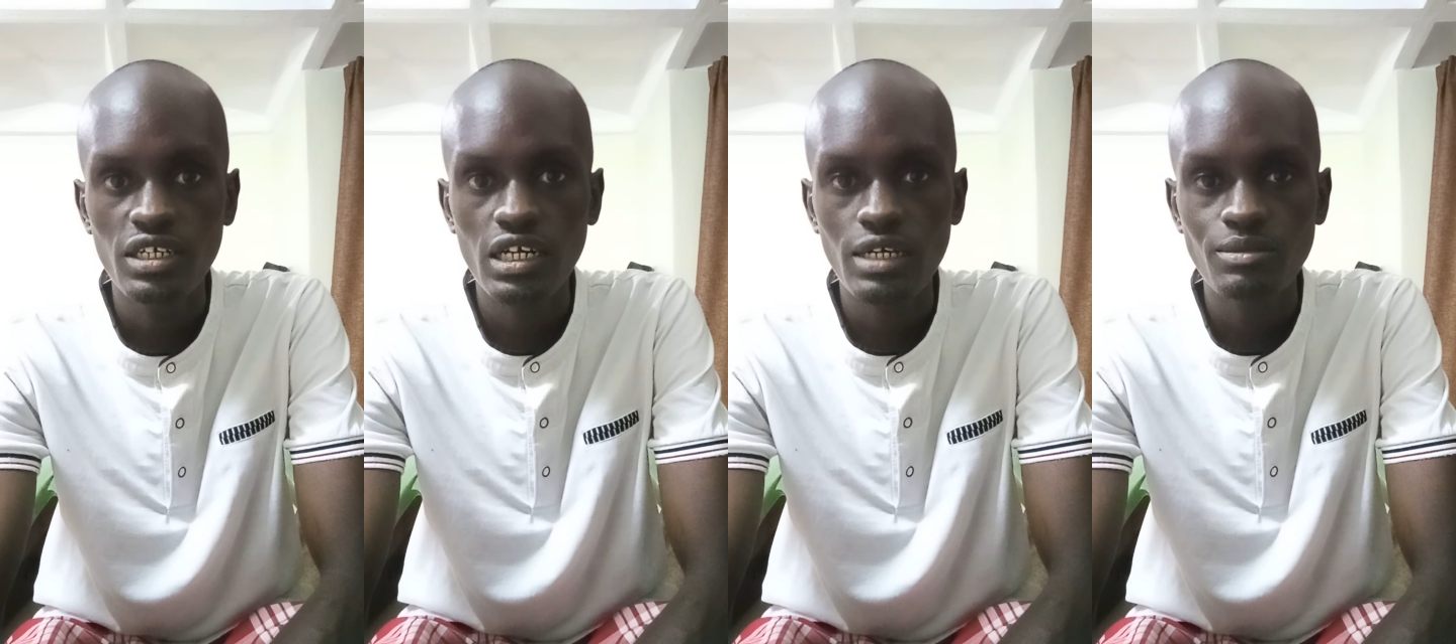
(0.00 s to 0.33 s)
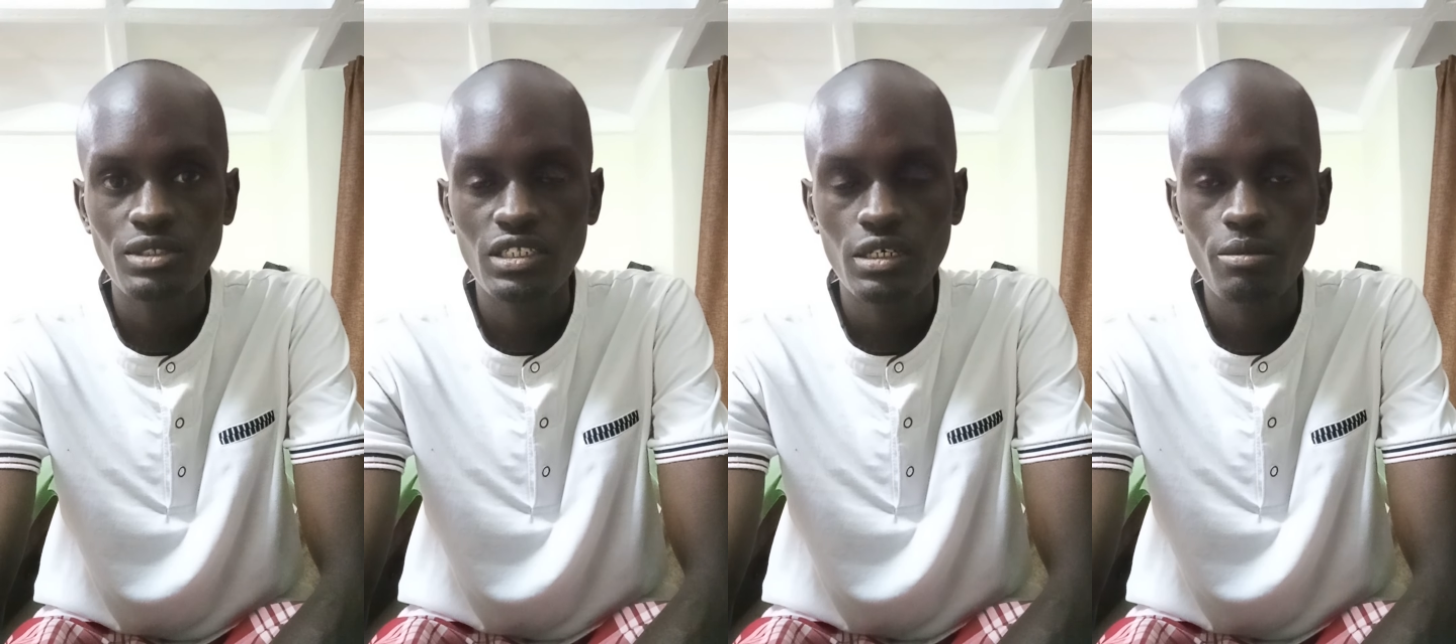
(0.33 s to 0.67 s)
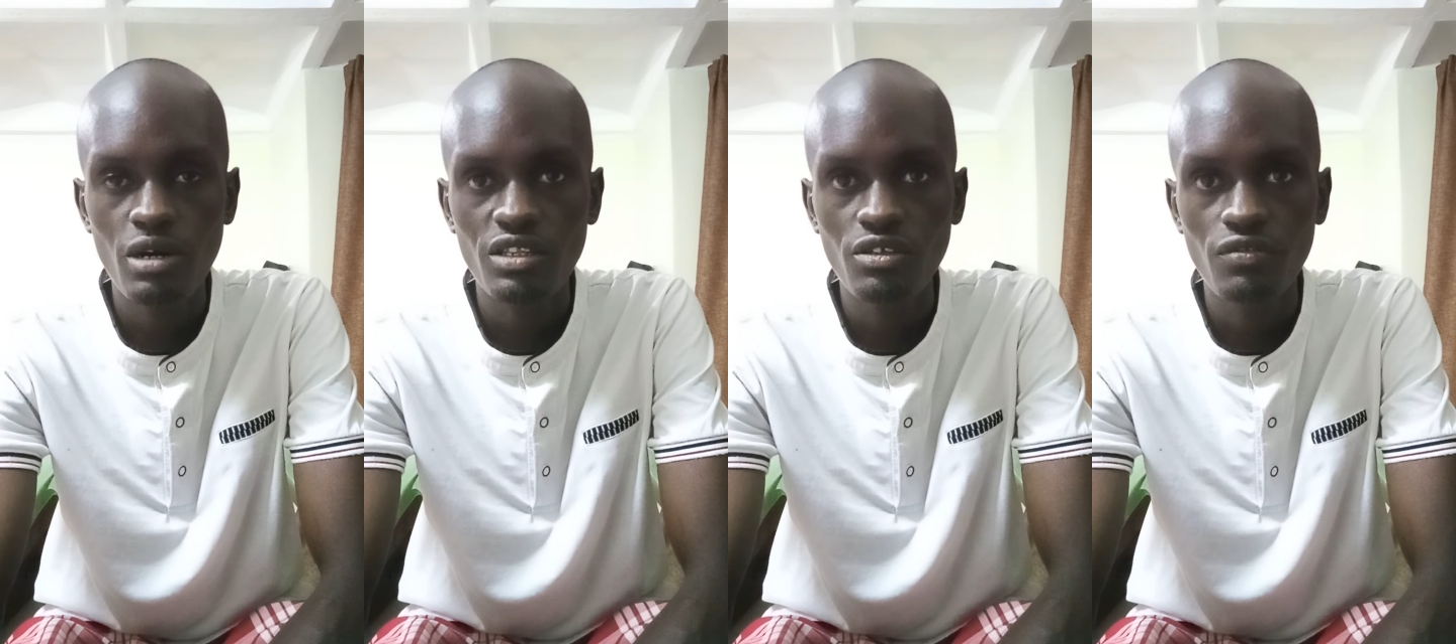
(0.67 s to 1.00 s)
comes the
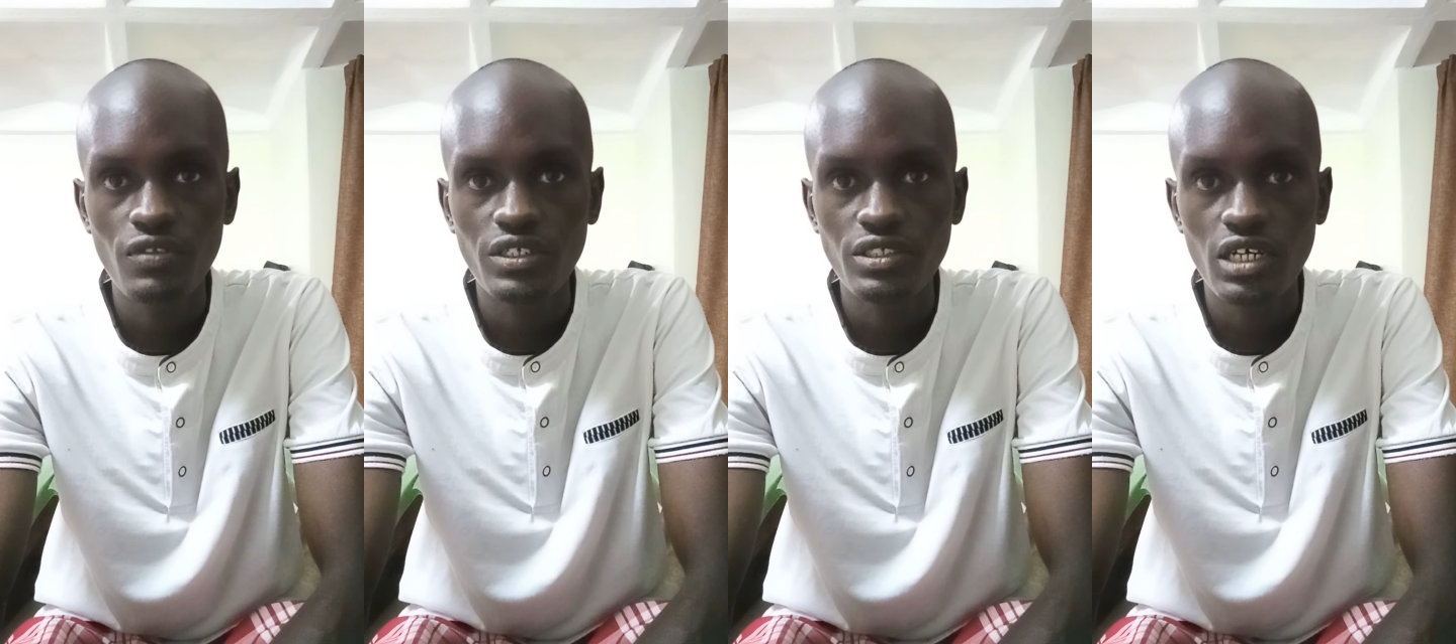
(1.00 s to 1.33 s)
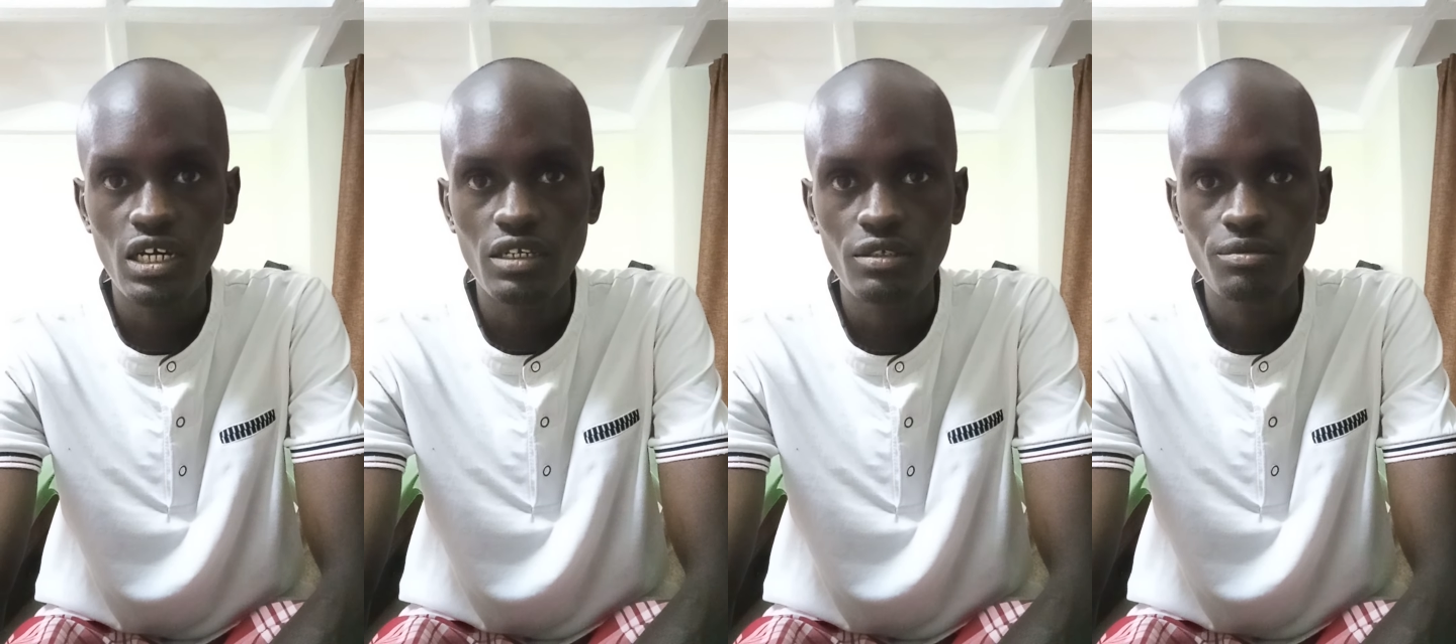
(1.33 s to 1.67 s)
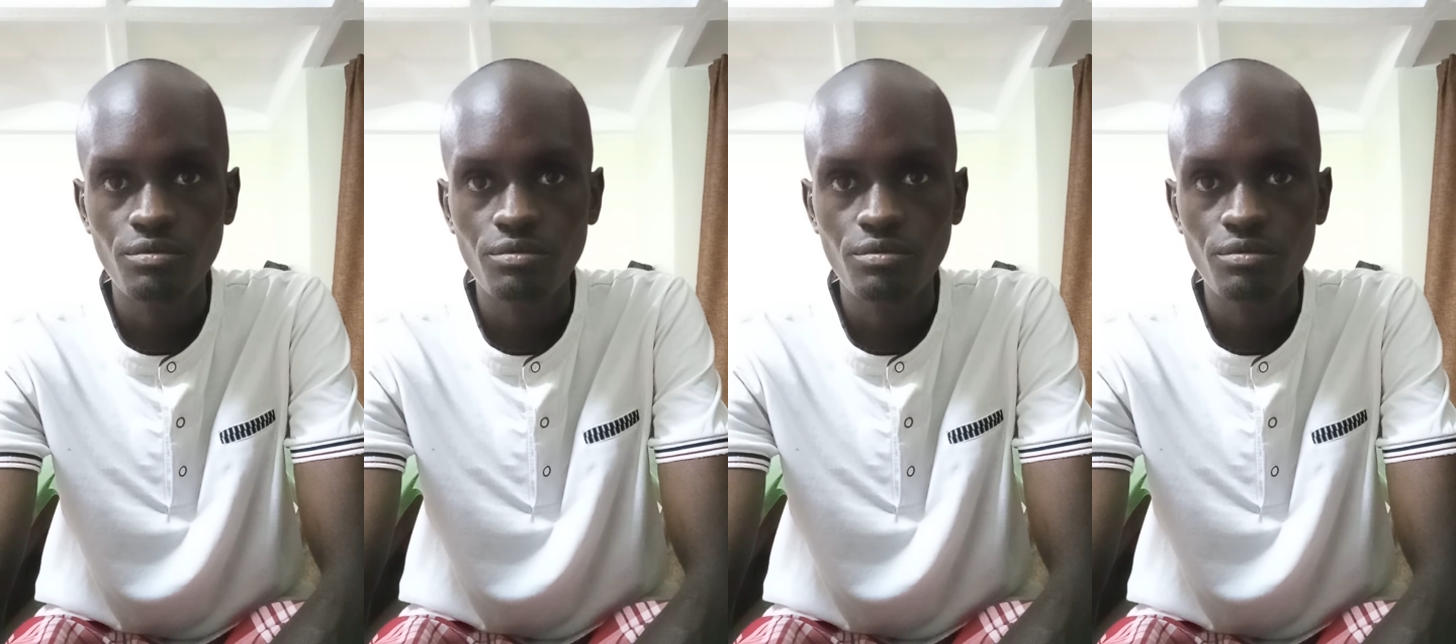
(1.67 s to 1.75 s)
birth of the Son.